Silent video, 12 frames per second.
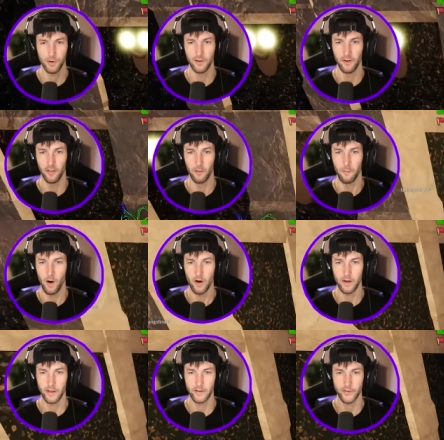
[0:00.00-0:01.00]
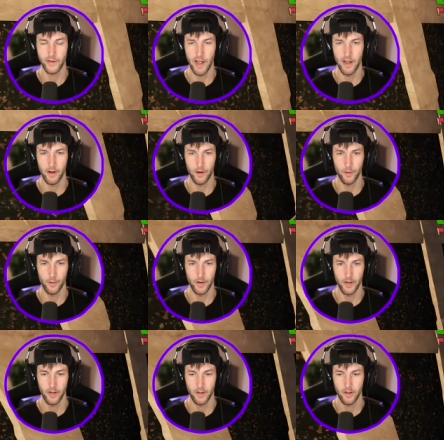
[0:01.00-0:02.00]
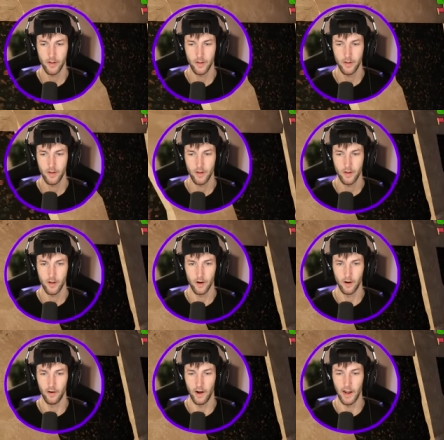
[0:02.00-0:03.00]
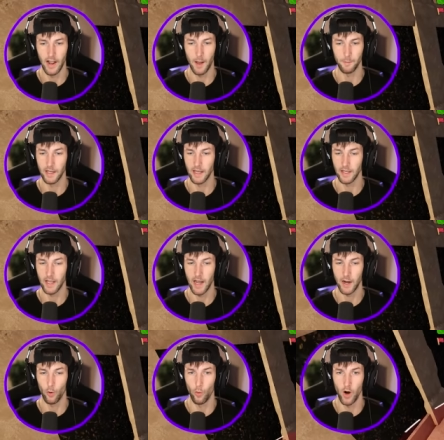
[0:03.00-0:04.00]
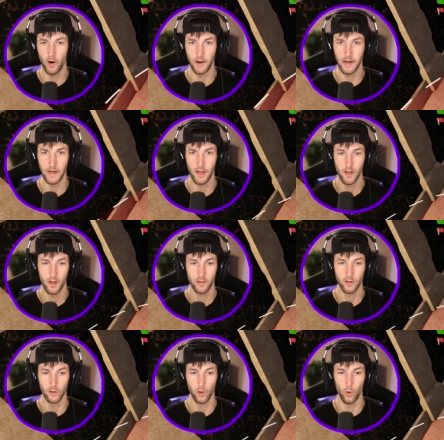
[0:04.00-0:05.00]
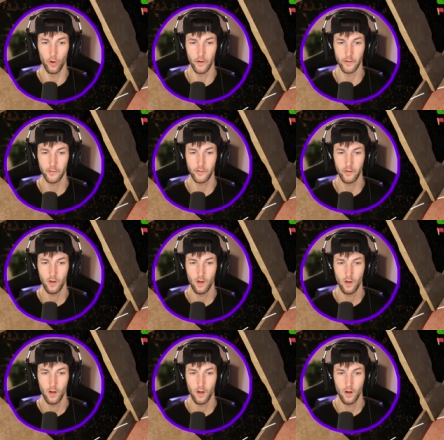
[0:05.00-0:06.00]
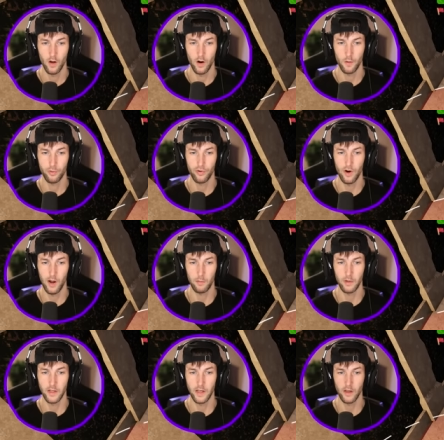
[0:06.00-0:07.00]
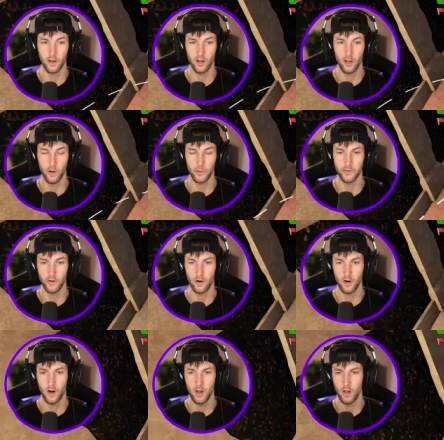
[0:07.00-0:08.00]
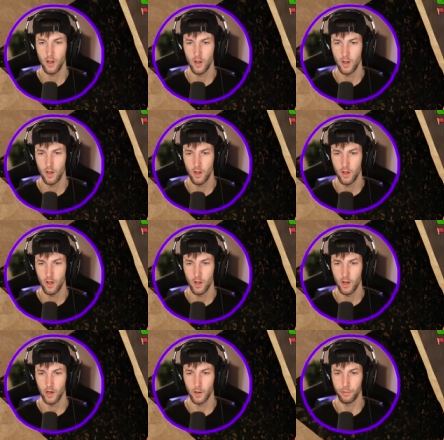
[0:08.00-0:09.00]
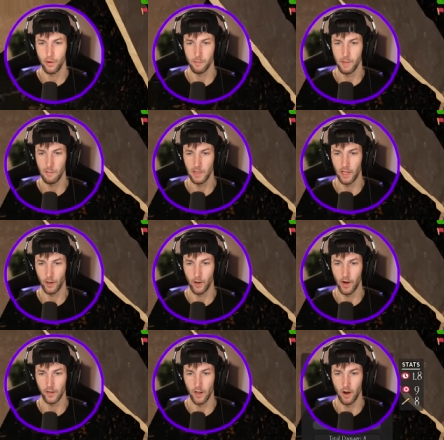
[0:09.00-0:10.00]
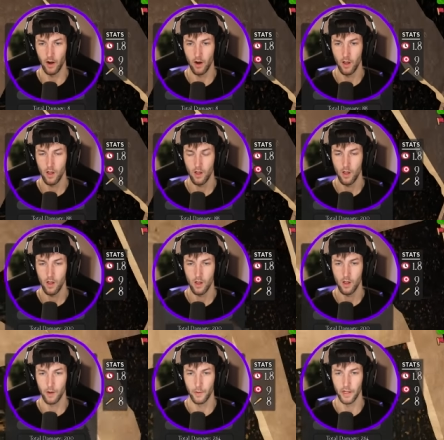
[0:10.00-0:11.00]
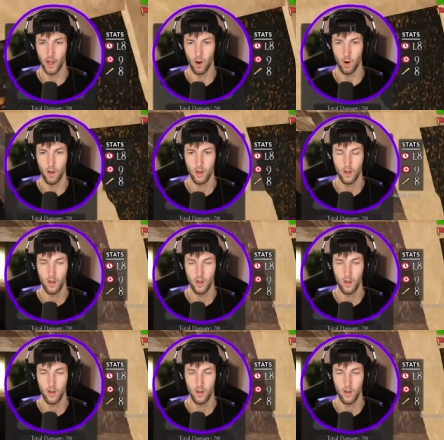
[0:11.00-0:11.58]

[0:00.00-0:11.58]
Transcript: Put another Marcus down. All right, I'm getting kind of worried. The Loras are probably getting closer. I'm gonna put Mimi like right there. There we go.